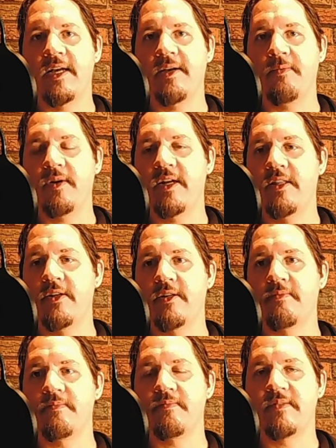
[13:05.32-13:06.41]
what other
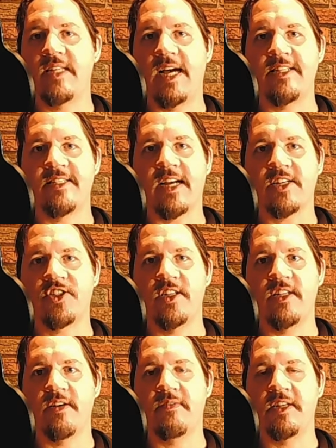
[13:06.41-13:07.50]
dissection
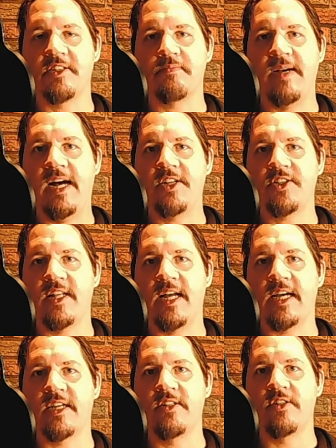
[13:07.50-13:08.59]
of this match that I
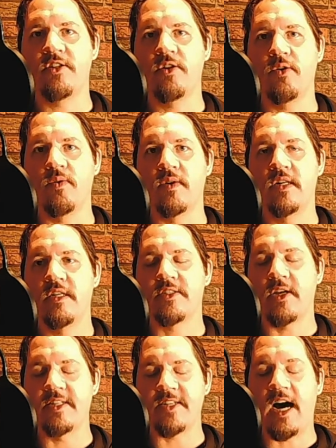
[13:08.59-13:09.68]
can do.
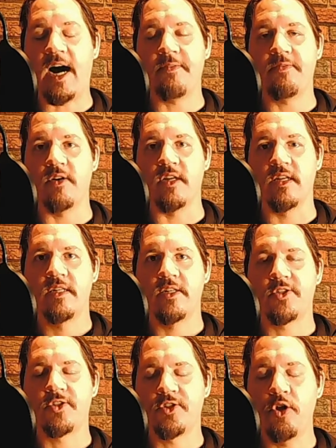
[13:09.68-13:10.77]
It's awful.
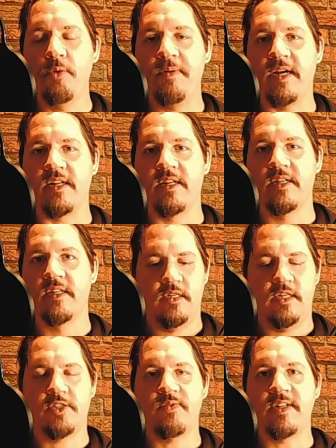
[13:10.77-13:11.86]
It's stupid.
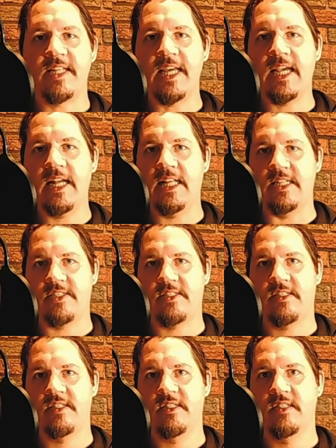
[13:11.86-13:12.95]
It's
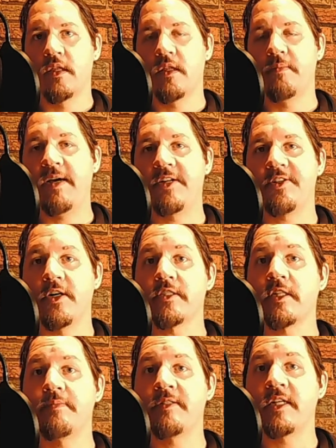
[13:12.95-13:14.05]
ridiculous. The match
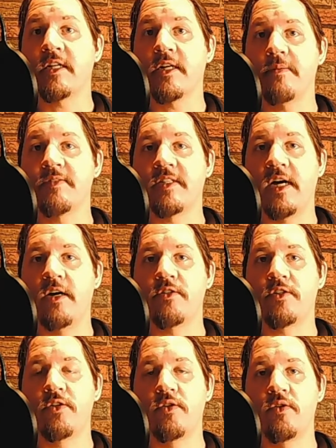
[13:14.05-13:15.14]
ultimately comes down
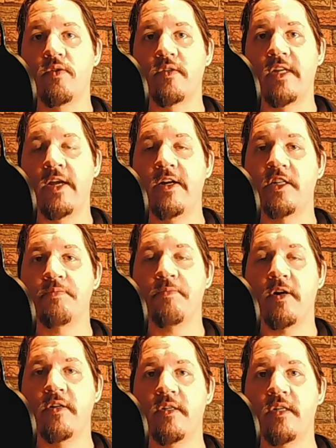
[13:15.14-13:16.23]
to Darius
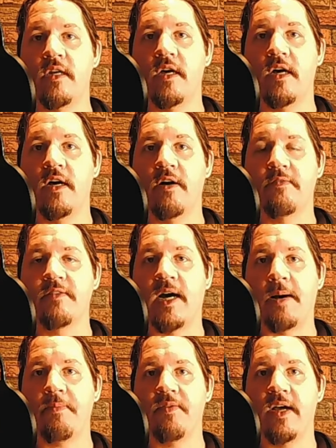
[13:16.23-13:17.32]
Martin of
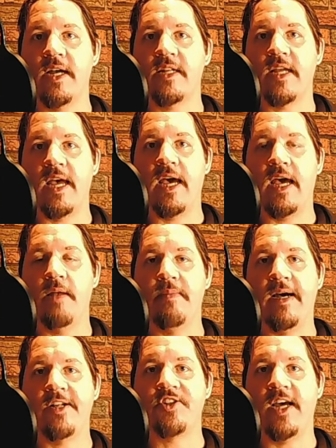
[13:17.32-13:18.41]
Top Flight and
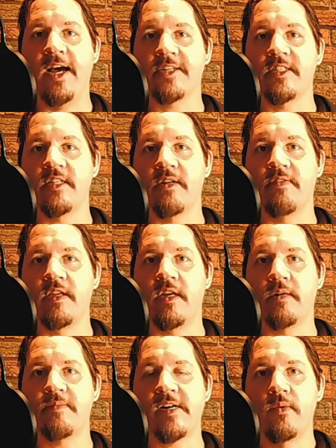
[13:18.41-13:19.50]
Matt Jackson of the
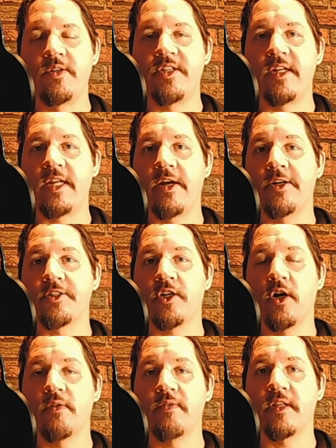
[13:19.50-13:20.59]
Young Bucks. You see Darius
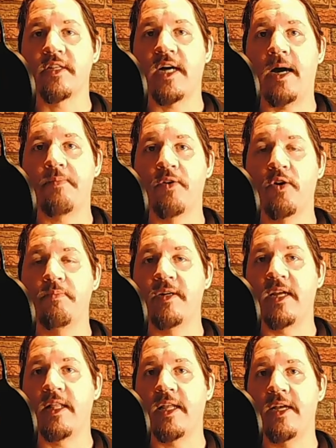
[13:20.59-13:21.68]
go over the top rope, but
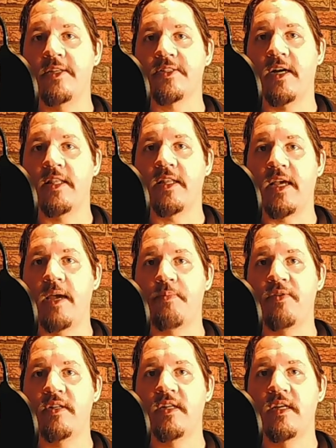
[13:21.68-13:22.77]
he lands on the
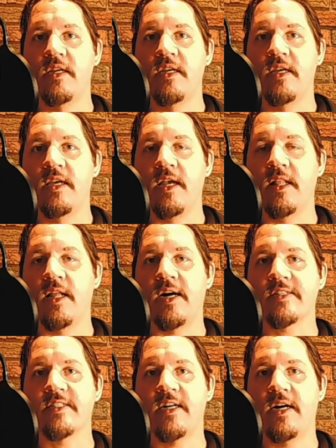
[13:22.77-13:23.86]
apron. He
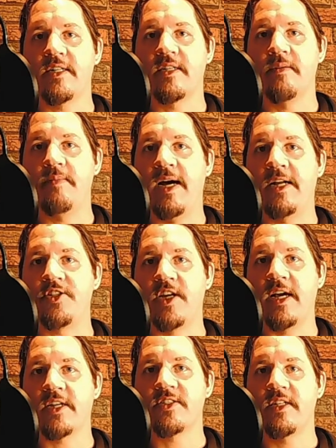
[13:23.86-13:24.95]
locks on to Matt
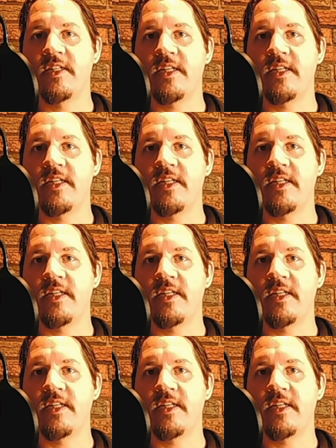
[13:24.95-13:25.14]
Jackson